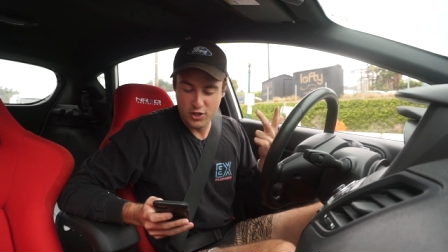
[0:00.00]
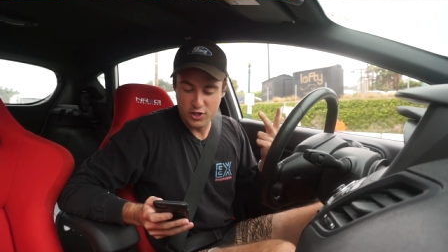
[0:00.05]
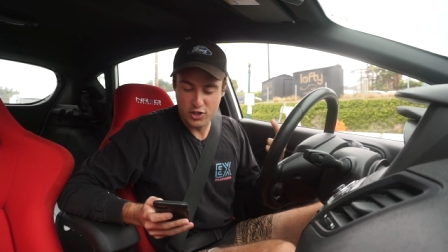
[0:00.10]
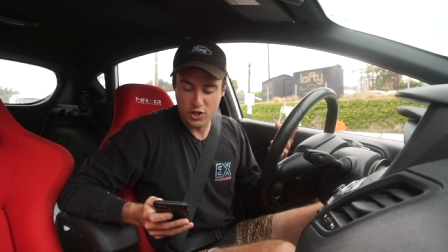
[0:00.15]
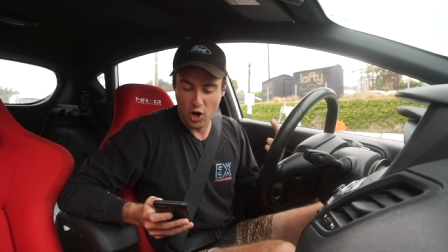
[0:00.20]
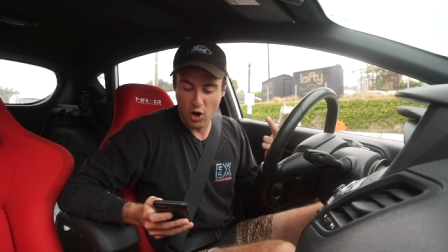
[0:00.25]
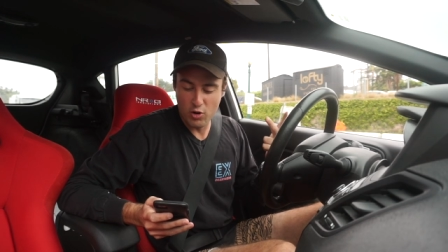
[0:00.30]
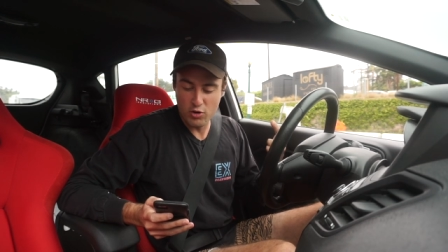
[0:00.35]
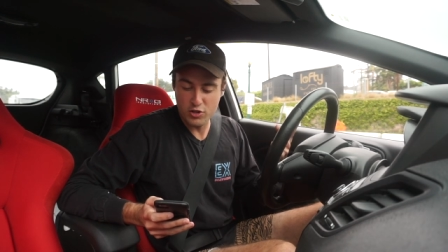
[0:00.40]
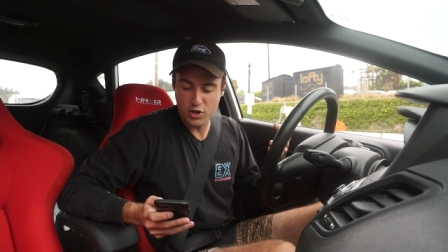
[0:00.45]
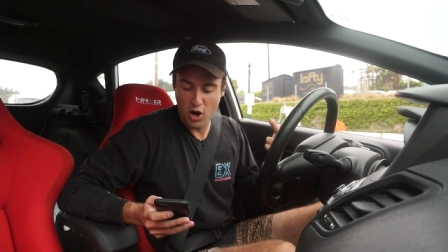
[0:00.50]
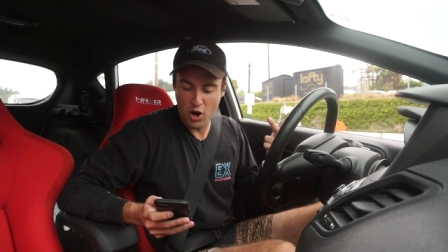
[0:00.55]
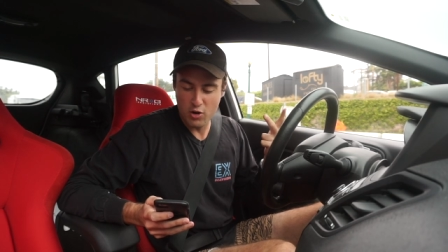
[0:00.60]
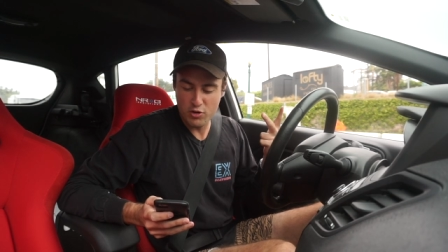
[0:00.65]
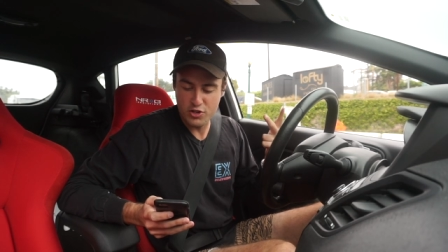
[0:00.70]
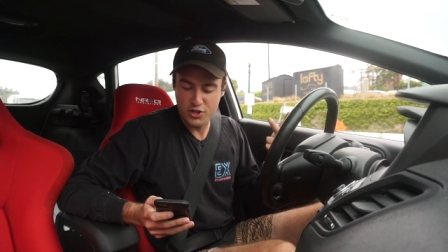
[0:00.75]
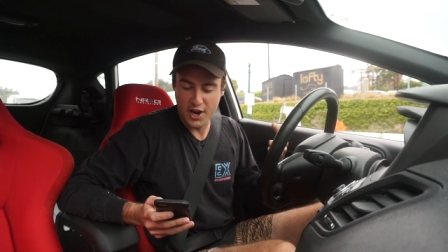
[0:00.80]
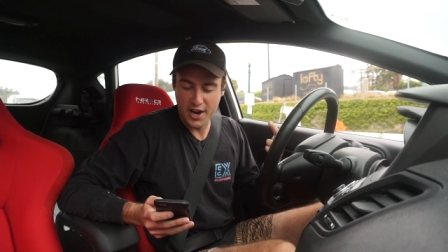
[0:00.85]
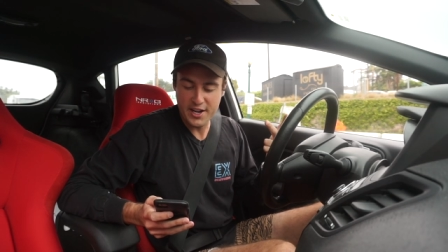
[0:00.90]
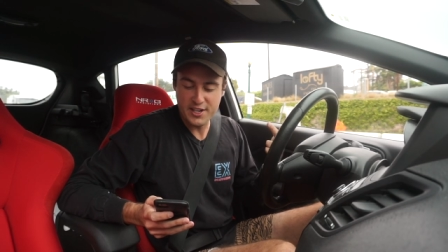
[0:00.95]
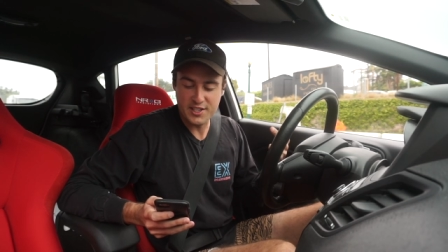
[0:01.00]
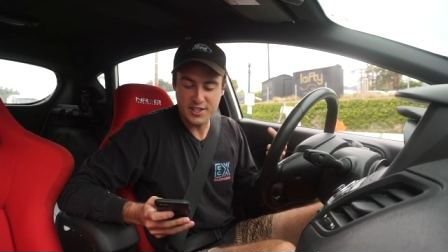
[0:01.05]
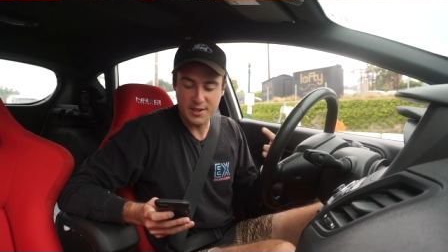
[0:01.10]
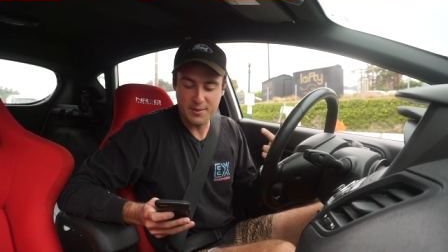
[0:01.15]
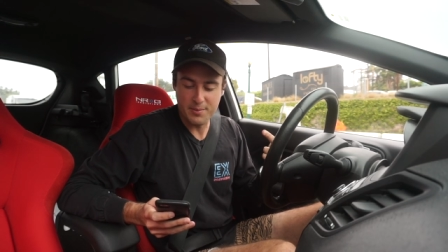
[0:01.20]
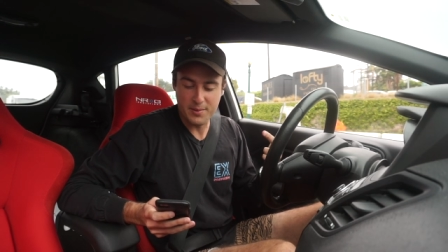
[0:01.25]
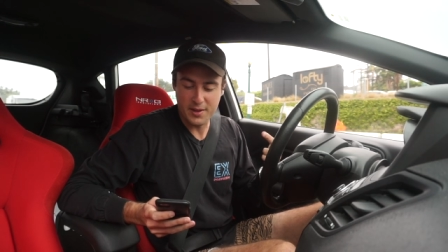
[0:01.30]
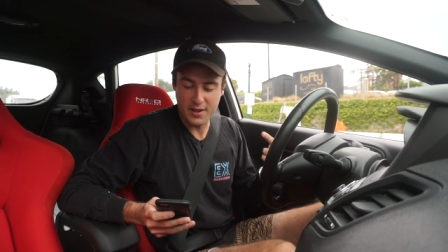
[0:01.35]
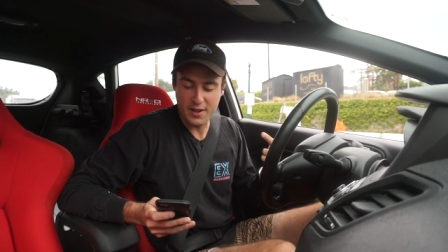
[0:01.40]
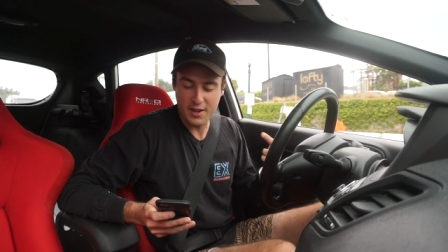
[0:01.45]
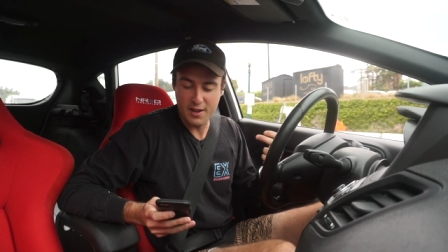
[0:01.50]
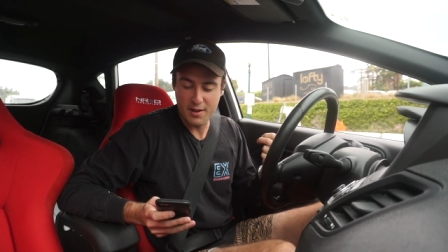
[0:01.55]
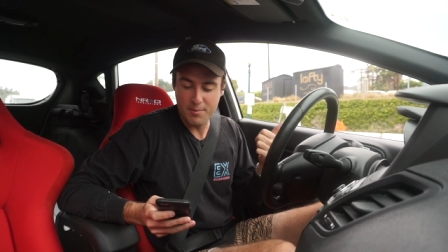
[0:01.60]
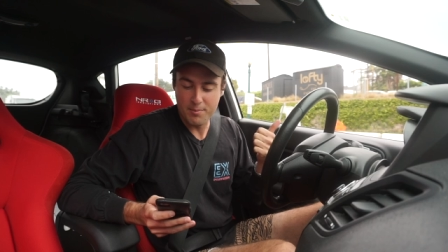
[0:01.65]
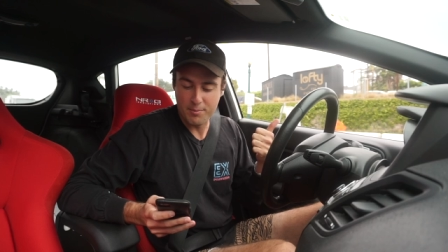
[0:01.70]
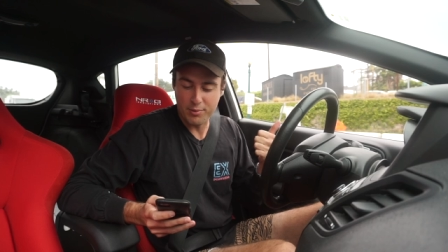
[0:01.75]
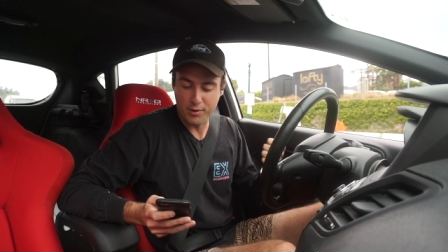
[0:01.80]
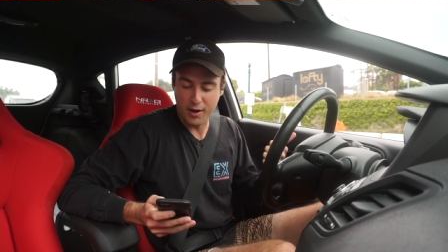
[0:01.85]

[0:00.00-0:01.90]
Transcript: Jojo, JTB,